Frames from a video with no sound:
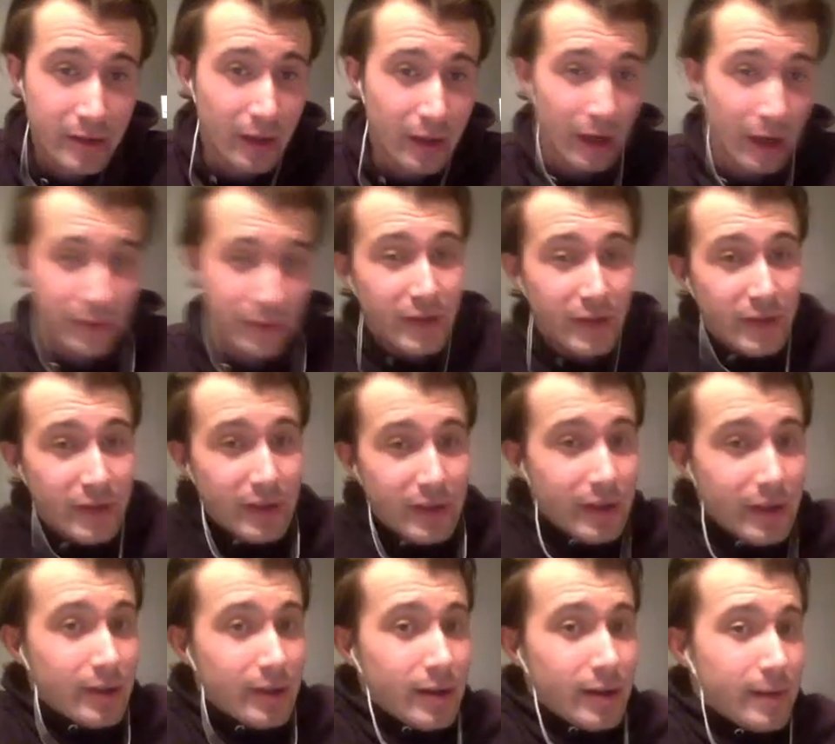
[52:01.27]
like this,
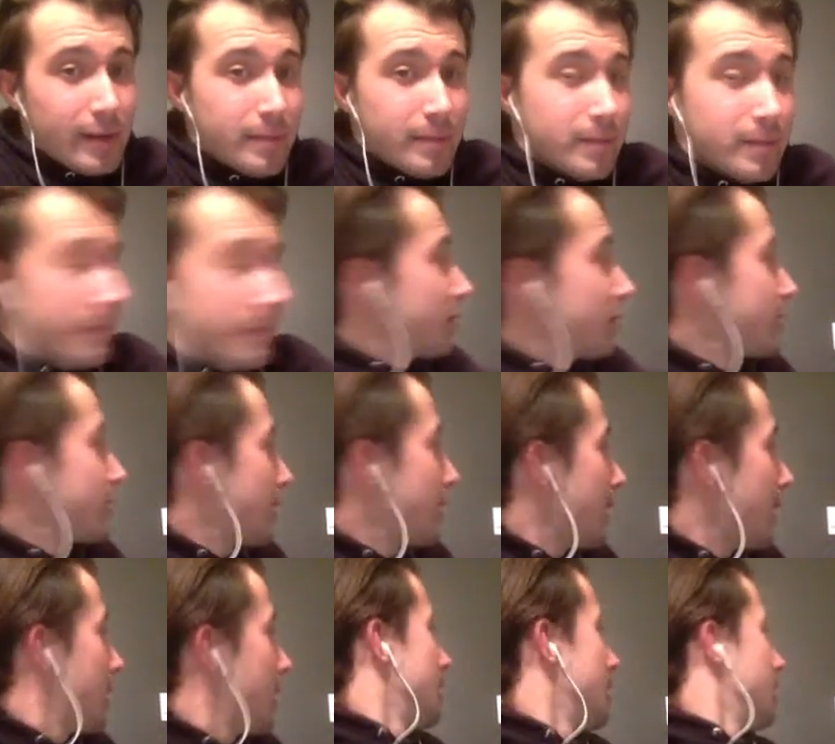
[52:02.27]
like, look at
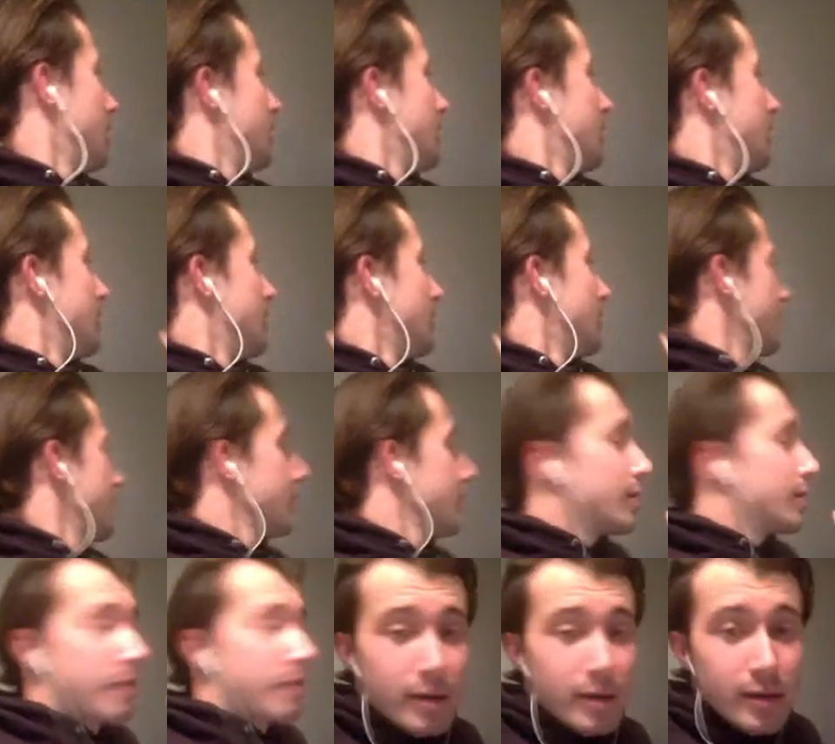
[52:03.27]
that.
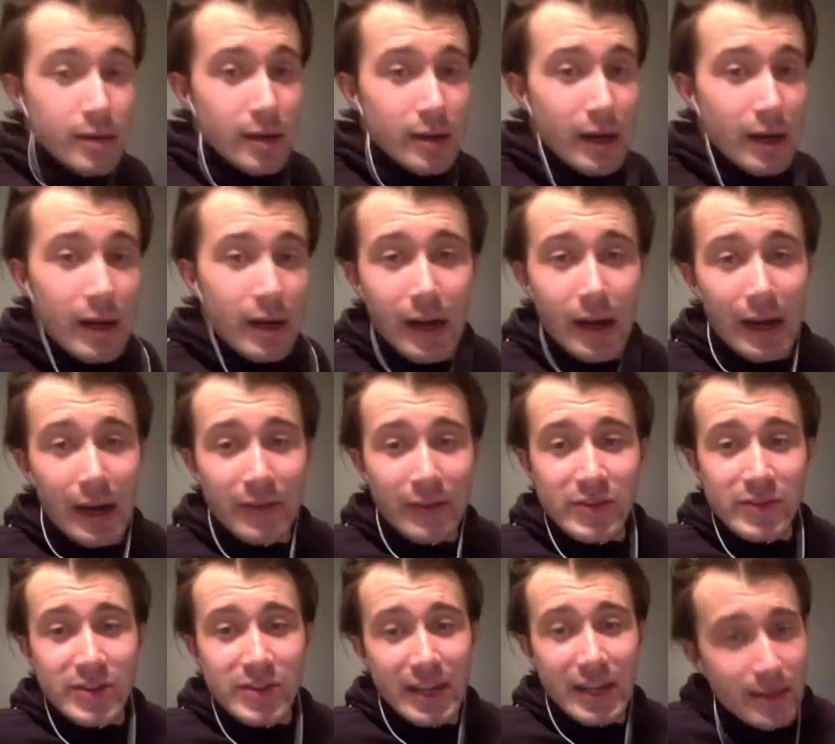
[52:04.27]
I haven't
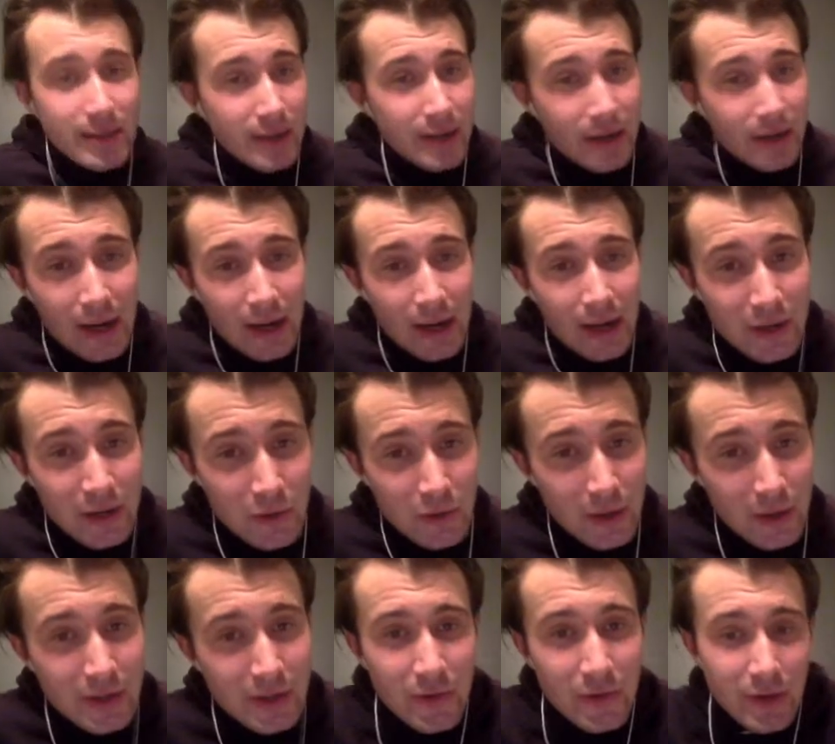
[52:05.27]
seen the 10K
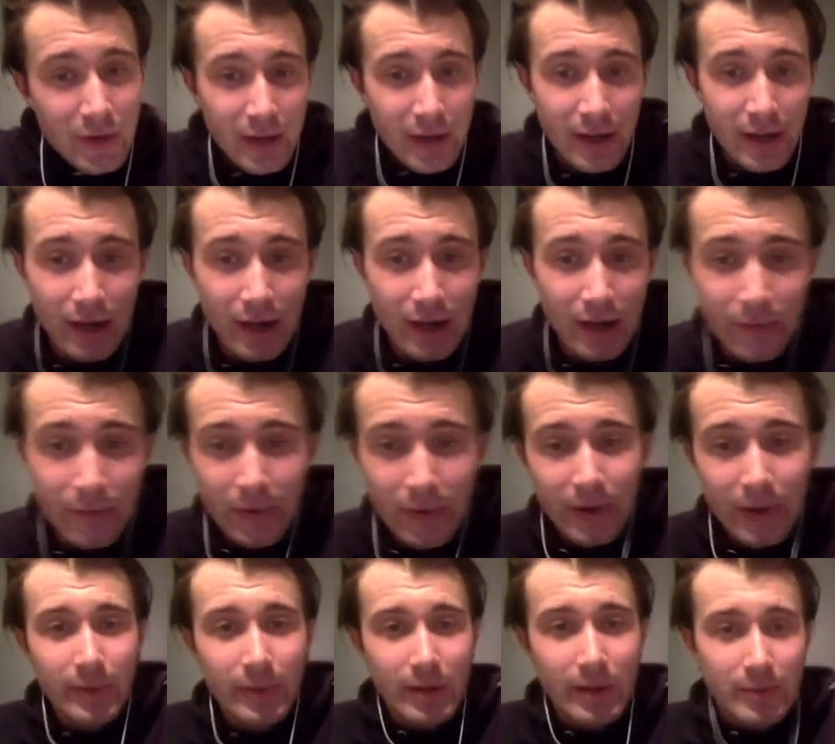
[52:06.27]
transferred yet,
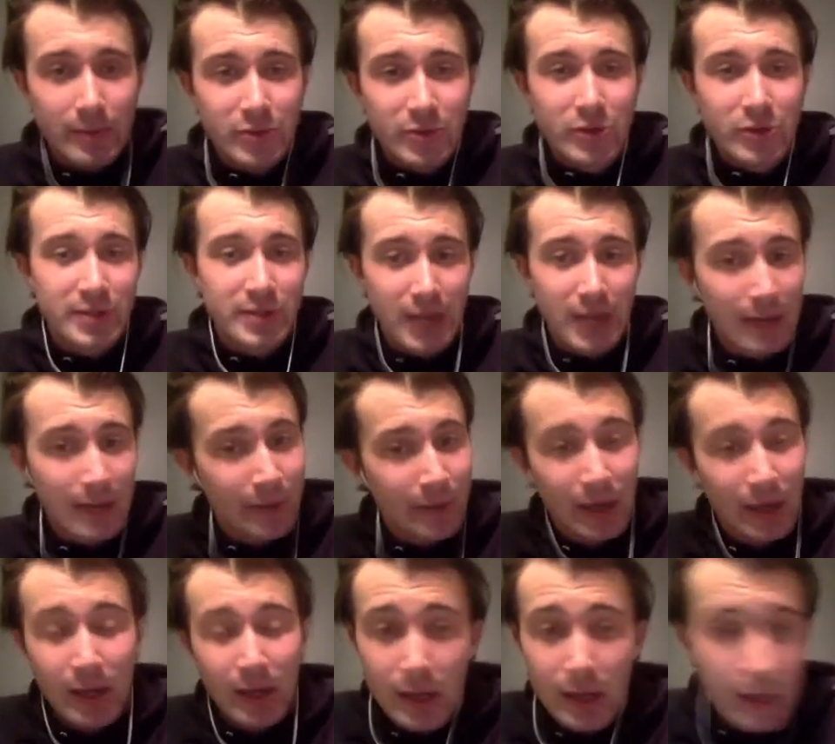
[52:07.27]
Unpro, but I'm sure it's
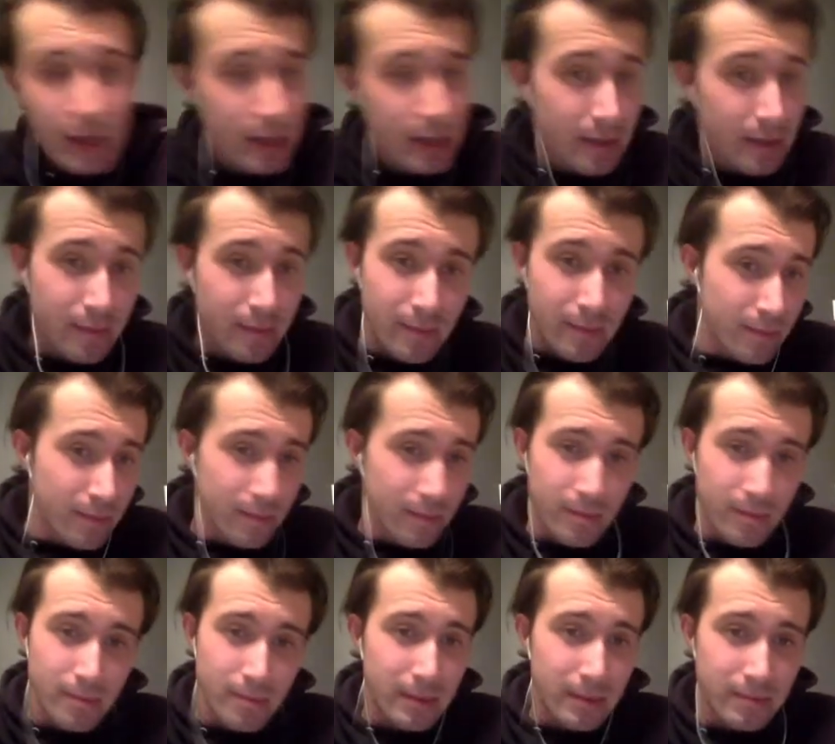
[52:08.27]
coming.
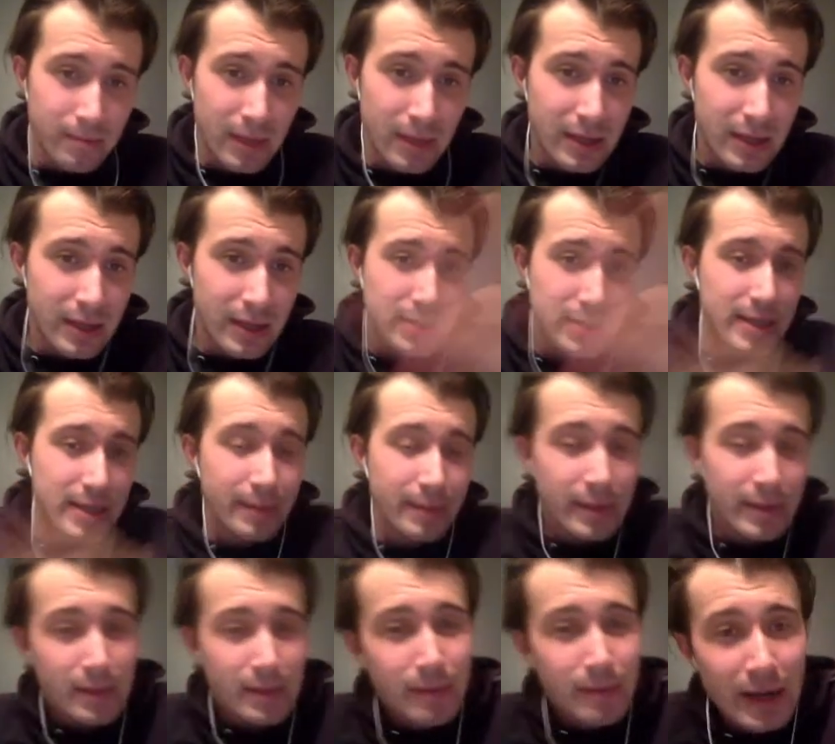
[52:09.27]
Mud Duck sent me
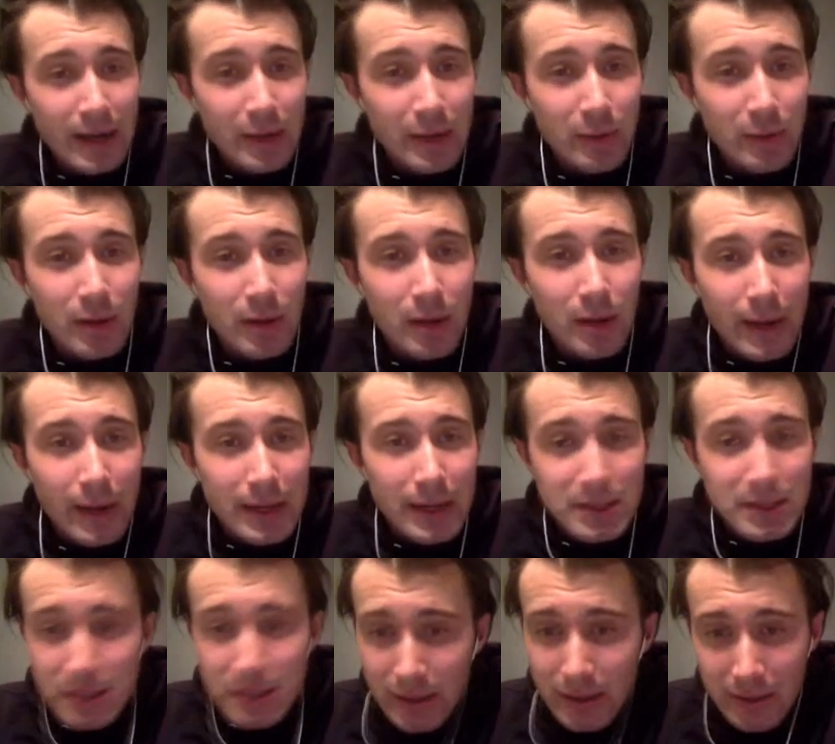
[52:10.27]
the money a while back,
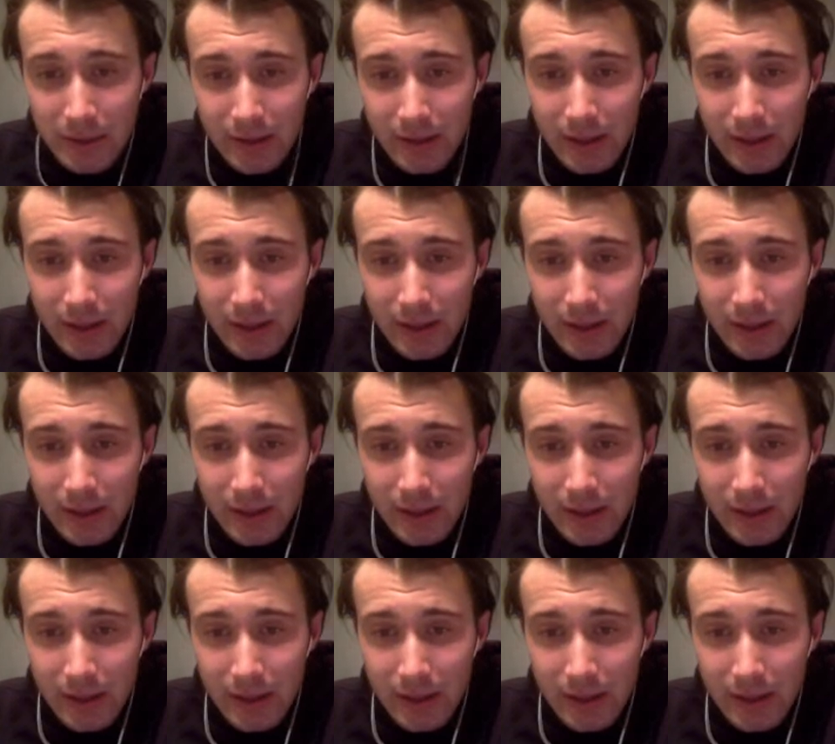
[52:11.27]
so,